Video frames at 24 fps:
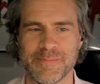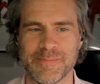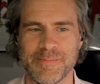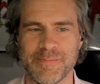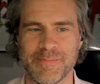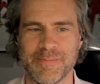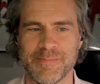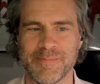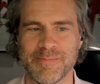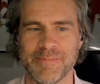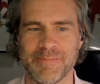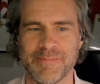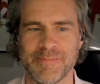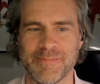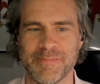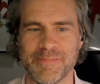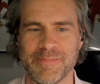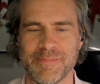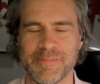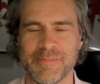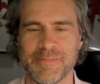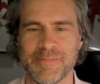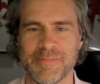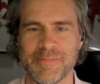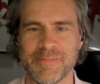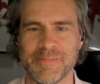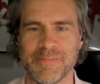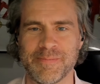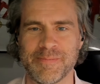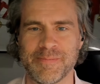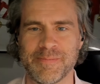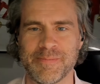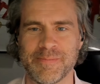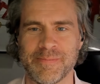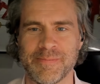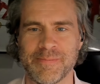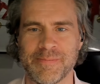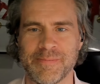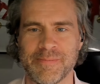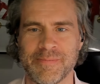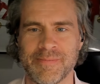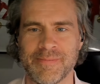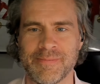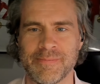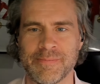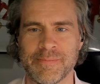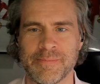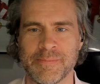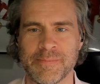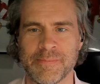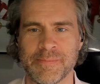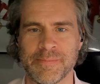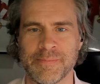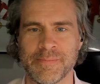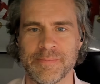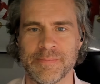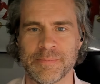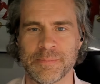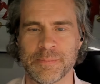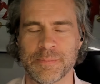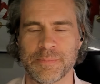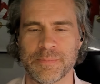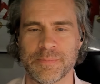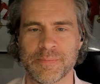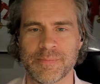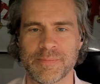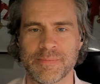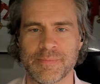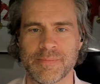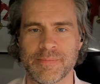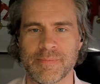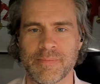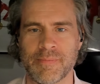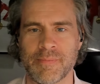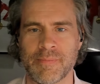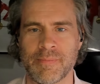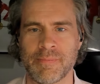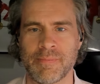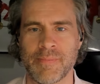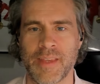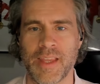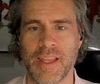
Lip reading: No words are spoken by the person on screen.